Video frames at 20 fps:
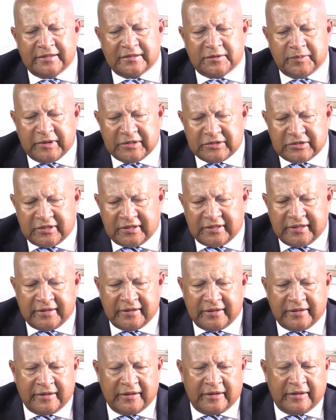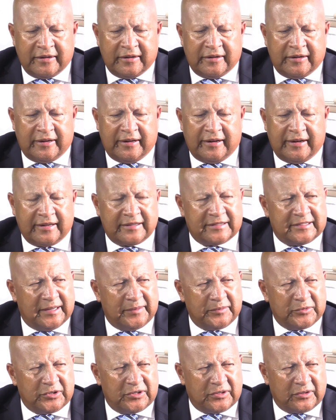especially an
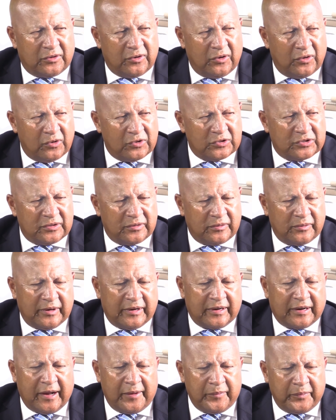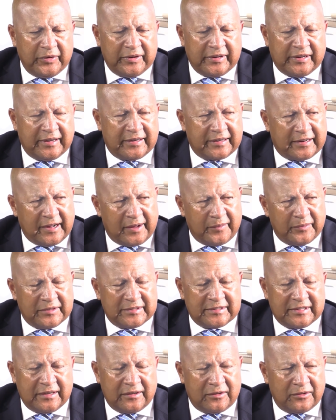exemption clause where a company can come and
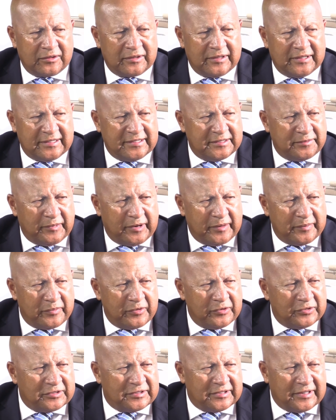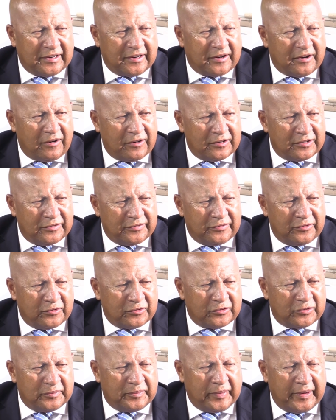say, look, this is my books, I can't afford
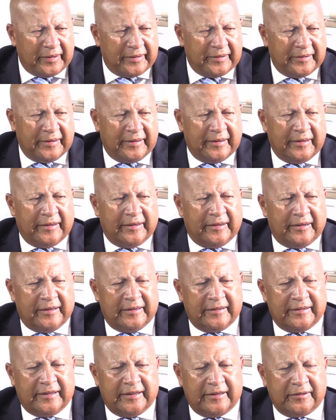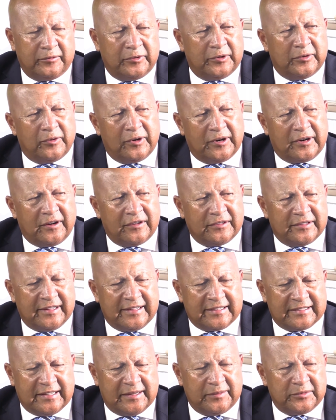to pay. And then we work on the
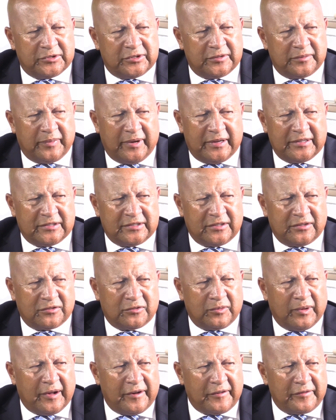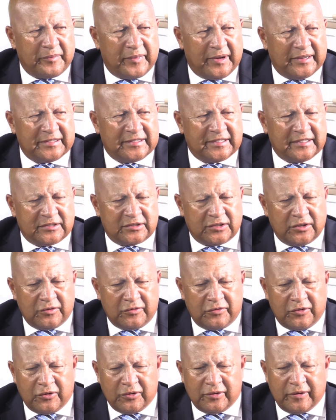exemption based on 12 months and so
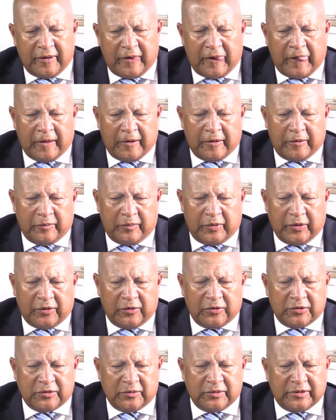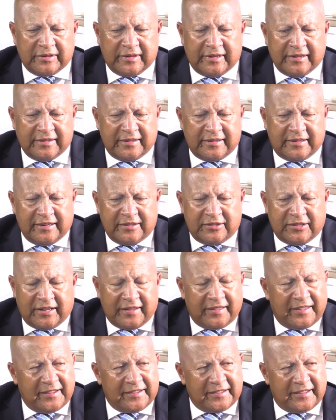forth. Because those are
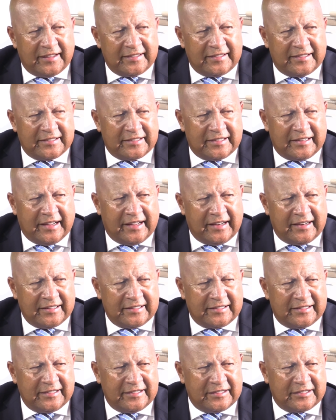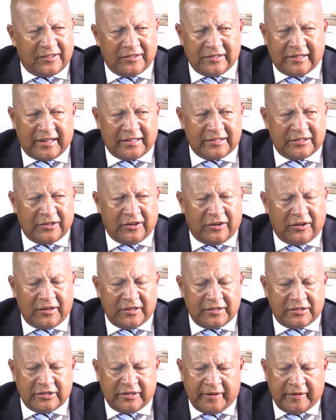things that is reality, it's not
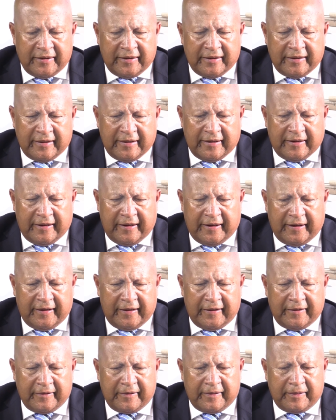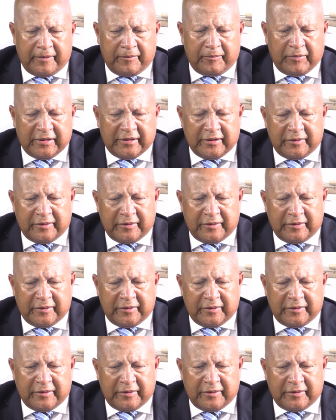ideology. But the